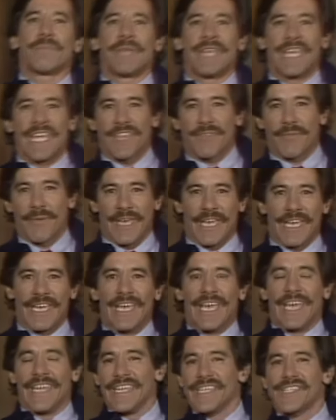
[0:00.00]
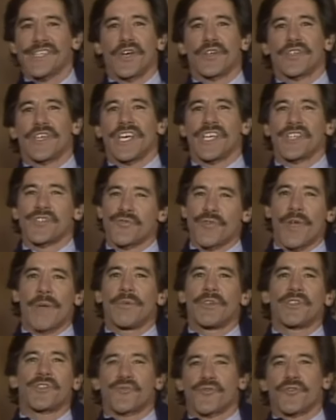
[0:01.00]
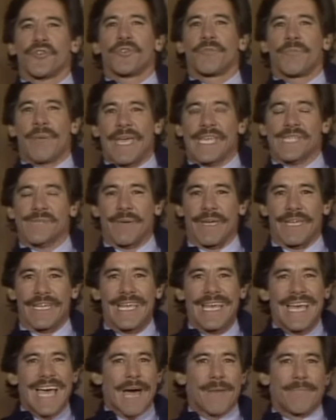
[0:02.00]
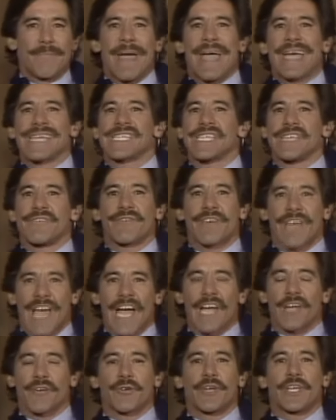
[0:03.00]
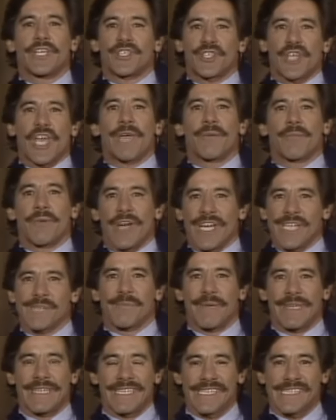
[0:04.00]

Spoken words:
beneath me, in this hotel's rubble-strewn basement, a massive concrete chamber has been